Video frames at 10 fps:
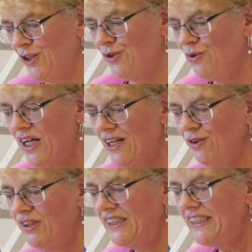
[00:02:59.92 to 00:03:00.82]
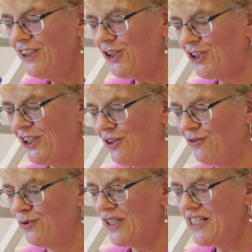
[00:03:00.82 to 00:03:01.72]
who get only little share
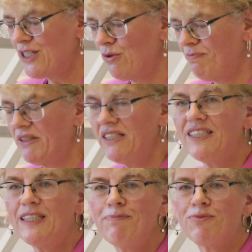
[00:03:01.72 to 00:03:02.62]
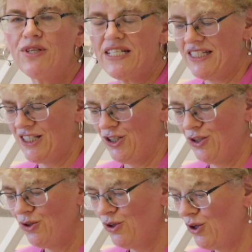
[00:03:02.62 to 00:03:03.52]
of what is so abundantly present,
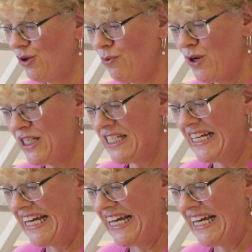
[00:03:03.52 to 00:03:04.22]
or was,